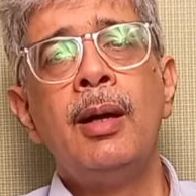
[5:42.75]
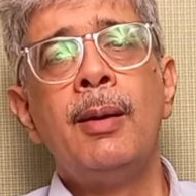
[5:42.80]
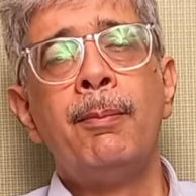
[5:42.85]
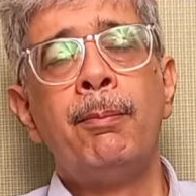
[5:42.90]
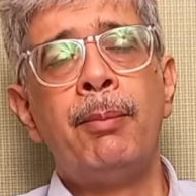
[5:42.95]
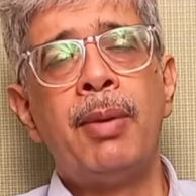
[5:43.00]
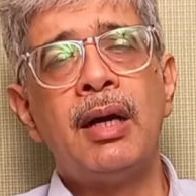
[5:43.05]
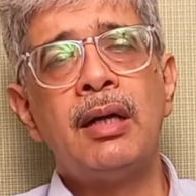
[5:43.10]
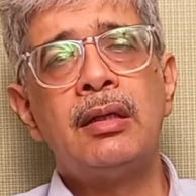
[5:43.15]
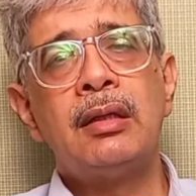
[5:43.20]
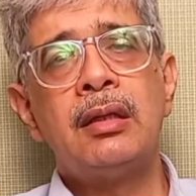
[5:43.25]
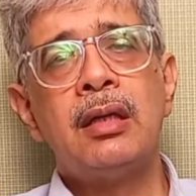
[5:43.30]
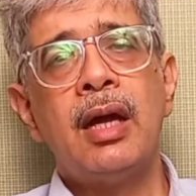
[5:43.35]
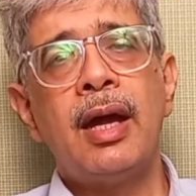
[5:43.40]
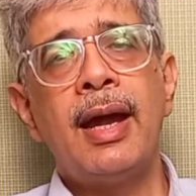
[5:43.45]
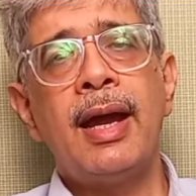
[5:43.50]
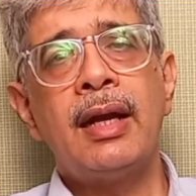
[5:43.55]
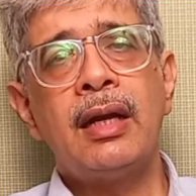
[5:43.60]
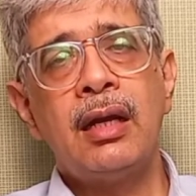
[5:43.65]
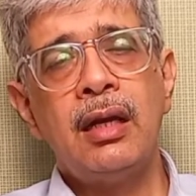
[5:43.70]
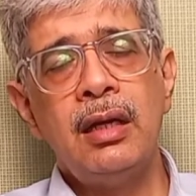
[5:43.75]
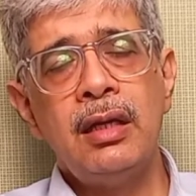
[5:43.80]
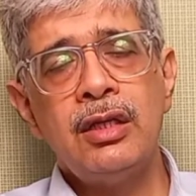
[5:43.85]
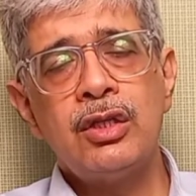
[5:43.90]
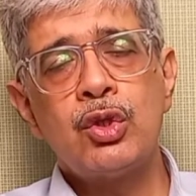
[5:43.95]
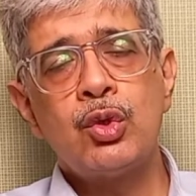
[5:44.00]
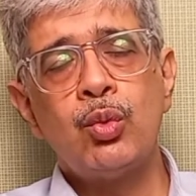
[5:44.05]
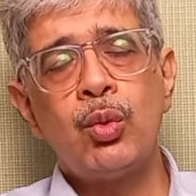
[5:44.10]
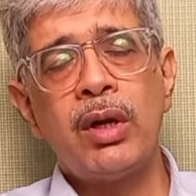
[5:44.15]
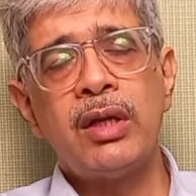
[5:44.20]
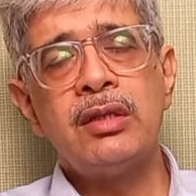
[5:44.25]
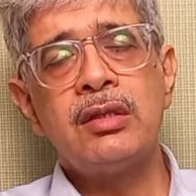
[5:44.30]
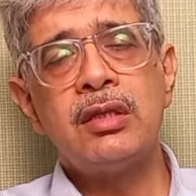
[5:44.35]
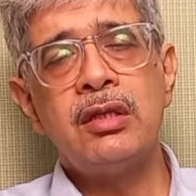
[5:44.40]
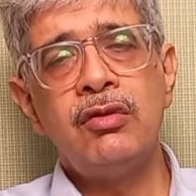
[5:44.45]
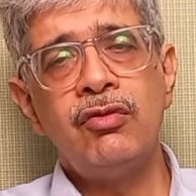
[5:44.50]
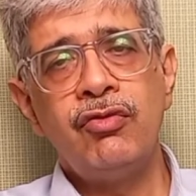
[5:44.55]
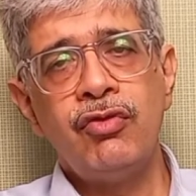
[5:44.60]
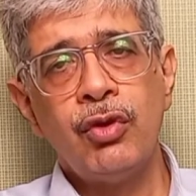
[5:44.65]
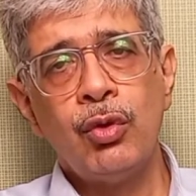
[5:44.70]
but at least once
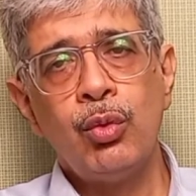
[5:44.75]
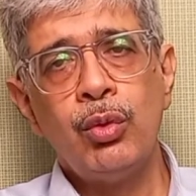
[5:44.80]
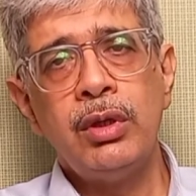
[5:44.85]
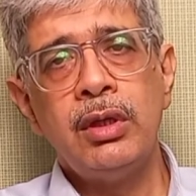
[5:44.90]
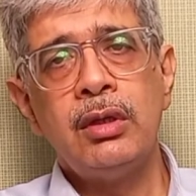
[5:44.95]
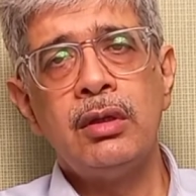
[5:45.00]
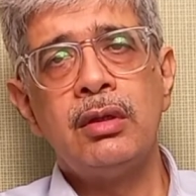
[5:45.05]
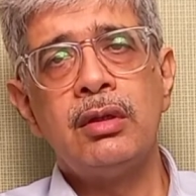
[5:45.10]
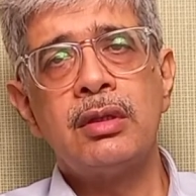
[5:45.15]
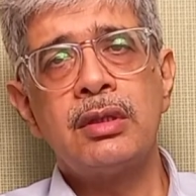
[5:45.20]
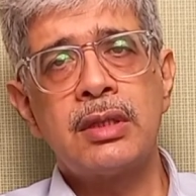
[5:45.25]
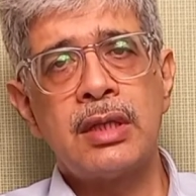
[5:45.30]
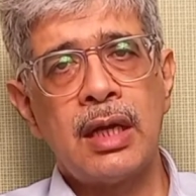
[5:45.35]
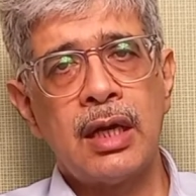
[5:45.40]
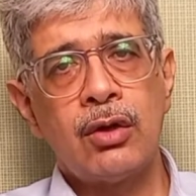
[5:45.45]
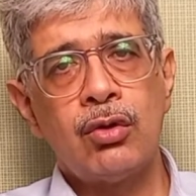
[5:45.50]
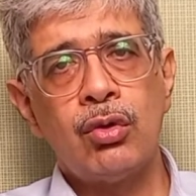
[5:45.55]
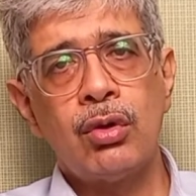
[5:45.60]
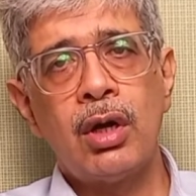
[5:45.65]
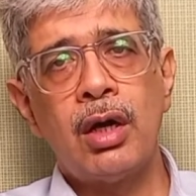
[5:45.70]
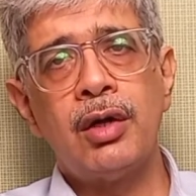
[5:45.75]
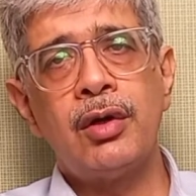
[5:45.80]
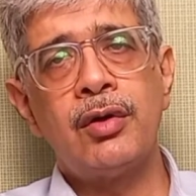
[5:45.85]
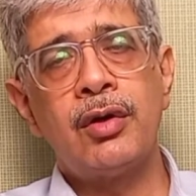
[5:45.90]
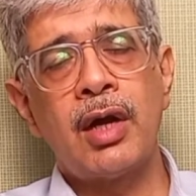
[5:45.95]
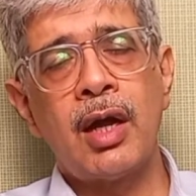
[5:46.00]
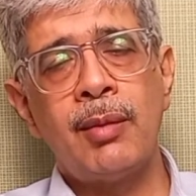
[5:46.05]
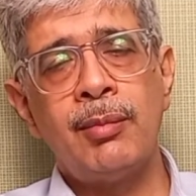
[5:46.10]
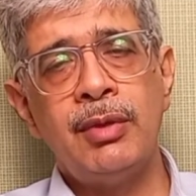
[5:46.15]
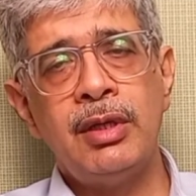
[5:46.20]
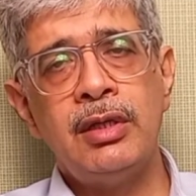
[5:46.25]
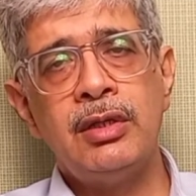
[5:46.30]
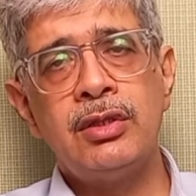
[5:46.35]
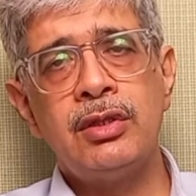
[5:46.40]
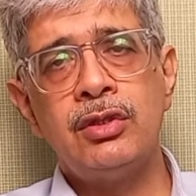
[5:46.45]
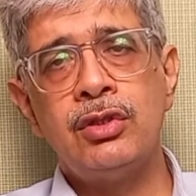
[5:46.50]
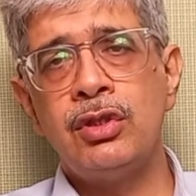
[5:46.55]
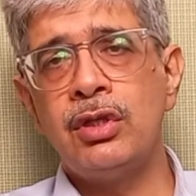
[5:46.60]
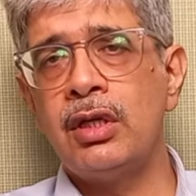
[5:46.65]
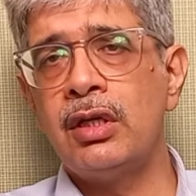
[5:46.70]
in few years, an echocardiogram,
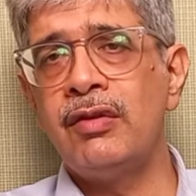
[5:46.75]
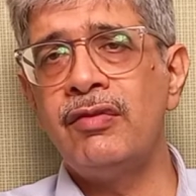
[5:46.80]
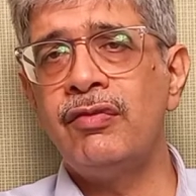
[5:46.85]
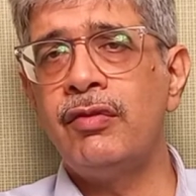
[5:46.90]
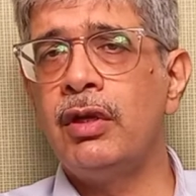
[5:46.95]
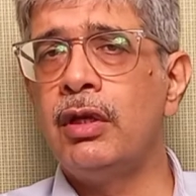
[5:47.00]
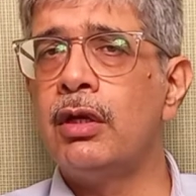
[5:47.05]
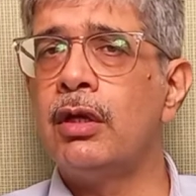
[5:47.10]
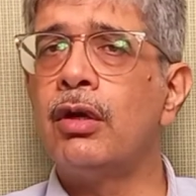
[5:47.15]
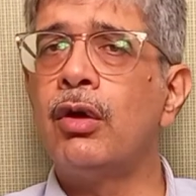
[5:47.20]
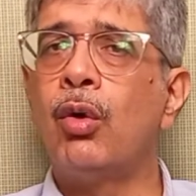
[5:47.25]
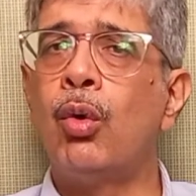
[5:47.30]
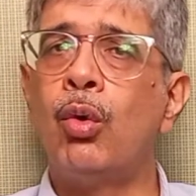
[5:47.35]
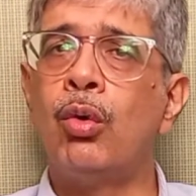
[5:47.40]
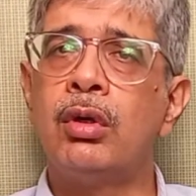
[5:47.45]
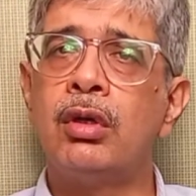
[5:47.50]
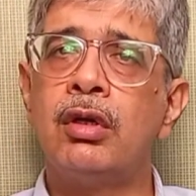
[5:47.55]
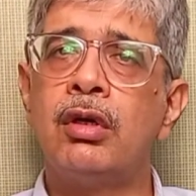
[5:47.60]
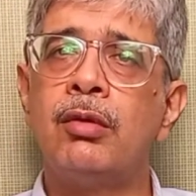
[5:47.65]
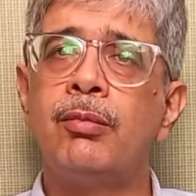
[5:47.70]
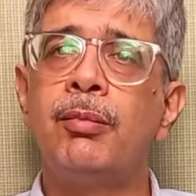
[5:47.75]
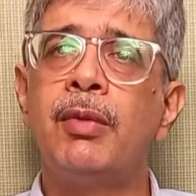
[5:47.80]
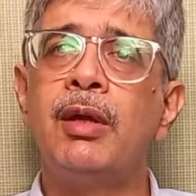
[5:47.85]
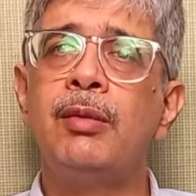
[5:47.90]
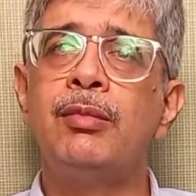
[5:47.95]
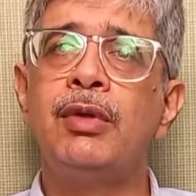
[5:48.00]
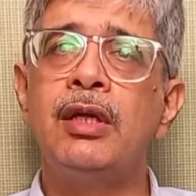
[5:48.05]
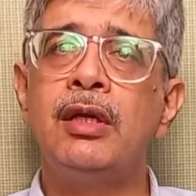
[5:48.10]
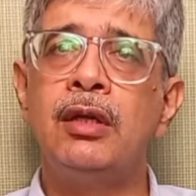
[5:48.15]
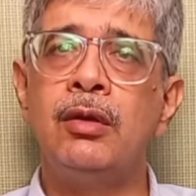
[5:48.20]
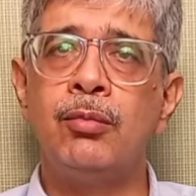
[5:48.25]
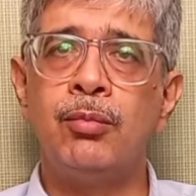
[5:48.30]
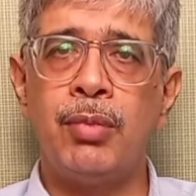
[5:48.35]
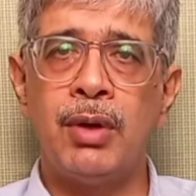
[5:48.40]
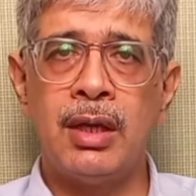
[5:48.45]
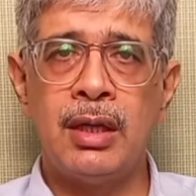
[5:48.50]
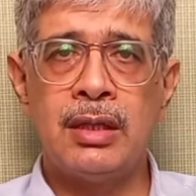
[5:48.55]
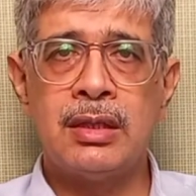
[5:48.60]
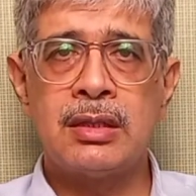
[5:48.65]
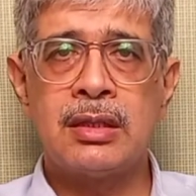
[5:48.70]
ECG, and if needed, a Holter may be in
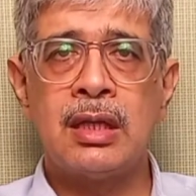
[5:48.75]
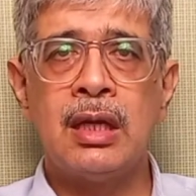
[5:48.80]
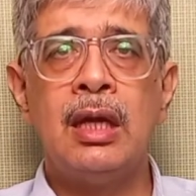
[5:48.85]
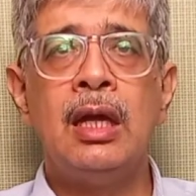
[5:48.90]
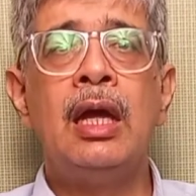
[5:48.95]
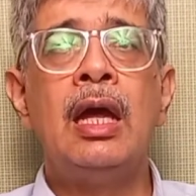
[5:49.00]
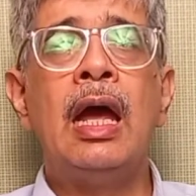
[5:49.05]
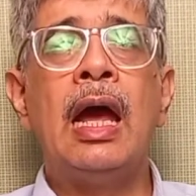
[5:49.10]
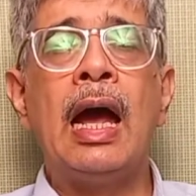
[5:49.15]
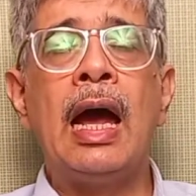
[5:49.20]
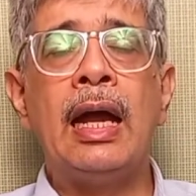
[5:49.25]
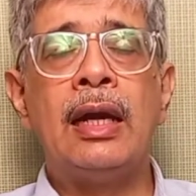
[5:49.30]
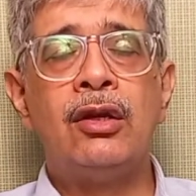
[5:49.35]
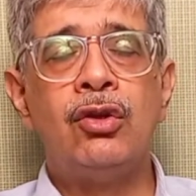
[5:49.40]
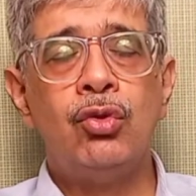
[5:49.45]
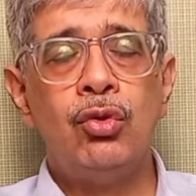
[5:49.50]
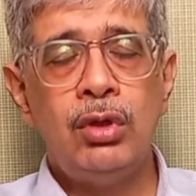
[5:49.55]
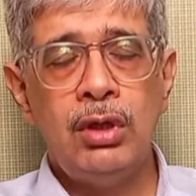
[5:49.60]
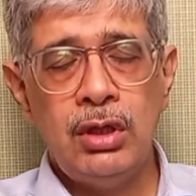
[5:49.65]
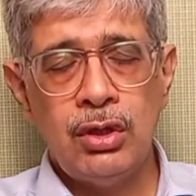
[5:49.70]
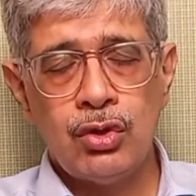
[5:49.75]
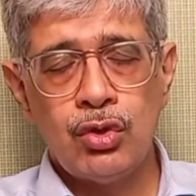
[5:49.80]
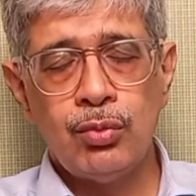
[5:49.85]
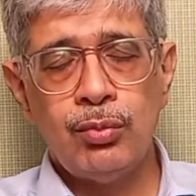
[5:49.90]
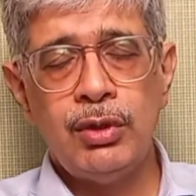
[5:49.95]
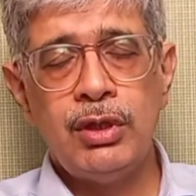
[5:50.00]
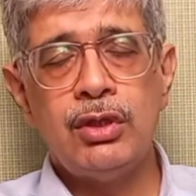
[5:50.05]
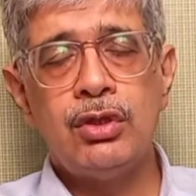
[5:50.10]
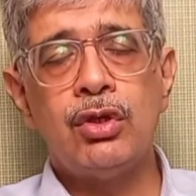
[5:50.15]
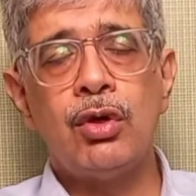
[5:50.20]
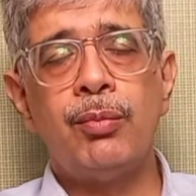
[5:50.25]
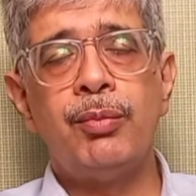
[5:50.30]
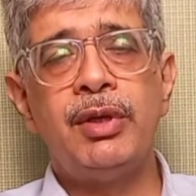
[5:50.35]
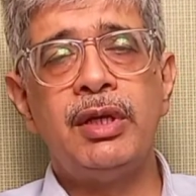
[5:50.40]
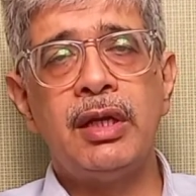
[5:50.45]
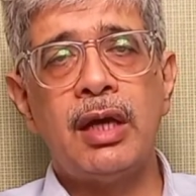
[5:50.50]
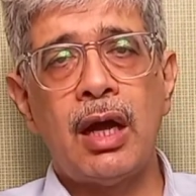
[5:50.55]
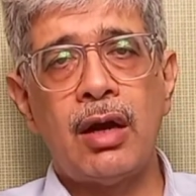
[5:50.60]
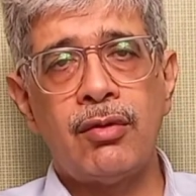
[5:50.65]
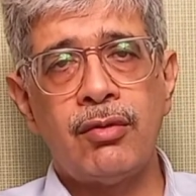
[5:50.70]
place, and you need to meet your
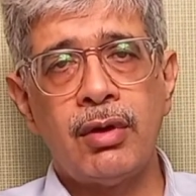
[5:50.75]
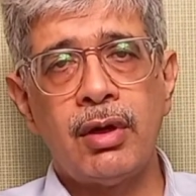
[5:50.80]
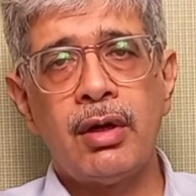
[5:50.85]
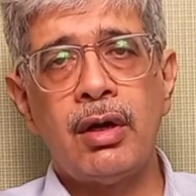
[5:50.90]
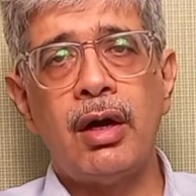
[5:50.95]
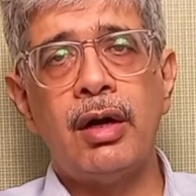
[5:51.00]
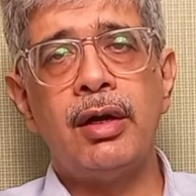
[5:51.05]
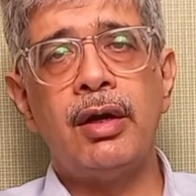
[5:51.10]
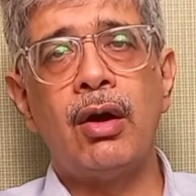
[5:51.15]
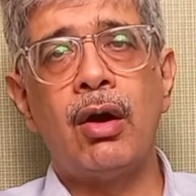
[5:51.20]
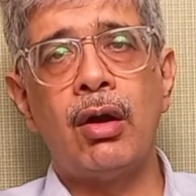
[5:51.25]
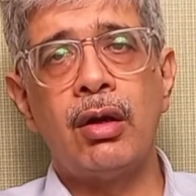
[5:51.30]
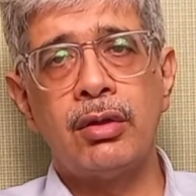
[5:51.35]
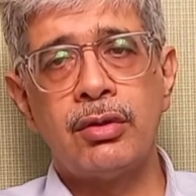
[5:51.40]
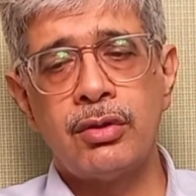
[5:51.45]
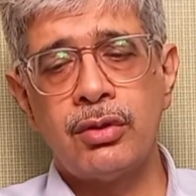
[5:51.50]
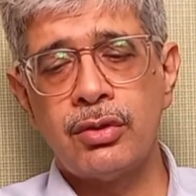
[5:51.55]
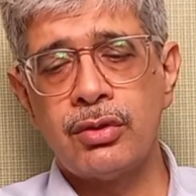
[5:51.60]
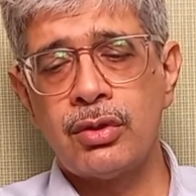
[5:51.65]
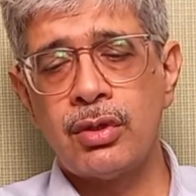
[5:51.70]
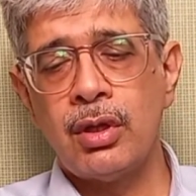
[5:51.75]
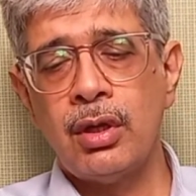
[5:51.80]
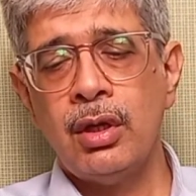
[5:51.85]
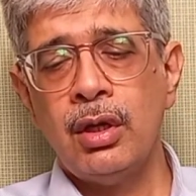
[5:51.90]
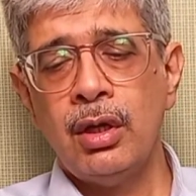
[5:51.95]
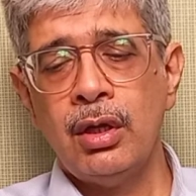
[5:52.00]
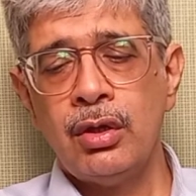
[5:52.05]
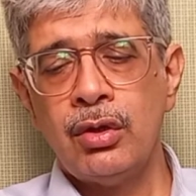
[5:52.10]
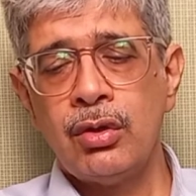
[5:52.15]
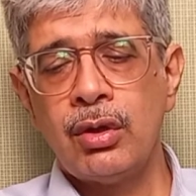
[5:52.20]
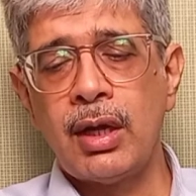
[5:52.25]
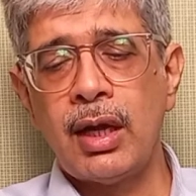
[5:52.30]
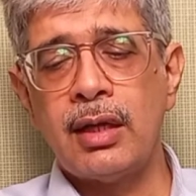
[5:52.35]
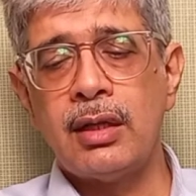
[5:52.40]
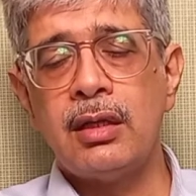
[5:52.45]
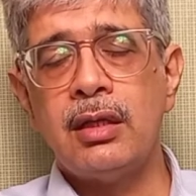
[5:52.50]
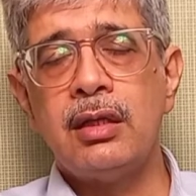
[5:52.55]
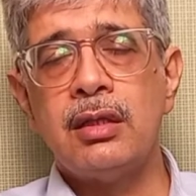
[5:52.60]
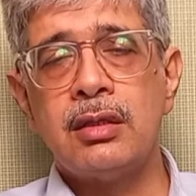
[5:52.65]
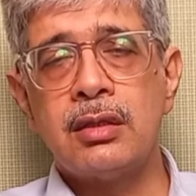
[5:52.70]
pediatric cardiologist to
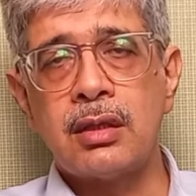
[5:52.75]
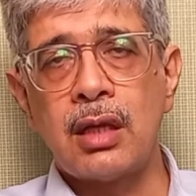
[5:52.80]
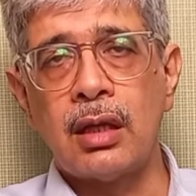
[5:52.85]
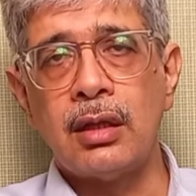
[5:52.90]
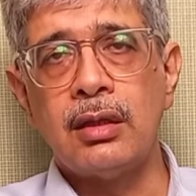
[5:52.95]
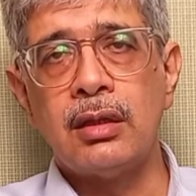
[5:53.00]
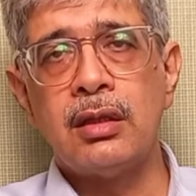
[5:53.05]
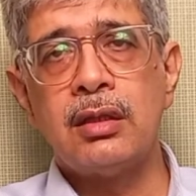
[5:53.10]
get these done.